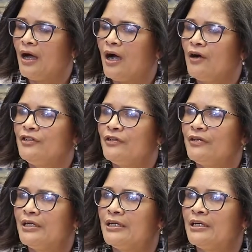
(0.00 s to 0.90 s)
How do you
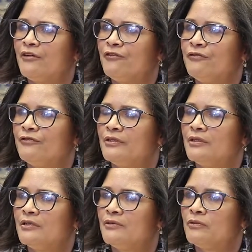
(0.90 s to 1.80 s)
think, if
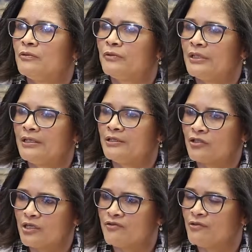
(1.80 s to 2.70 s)
with
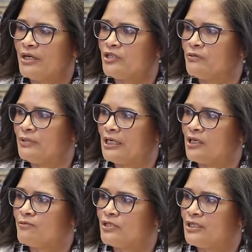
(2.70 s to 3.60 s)
transformation being an
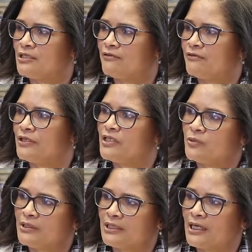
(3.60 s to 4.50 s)
objective, this
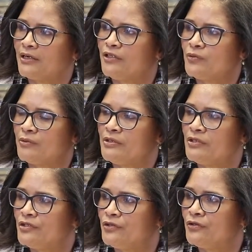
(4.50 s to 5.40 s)
will encourage women
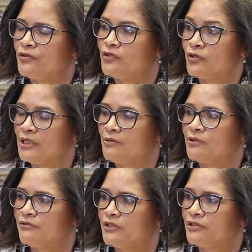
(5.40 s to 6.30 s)
to join the
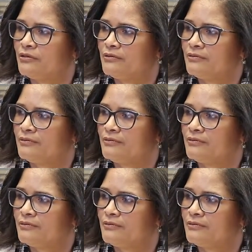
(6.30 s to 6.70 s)
profession?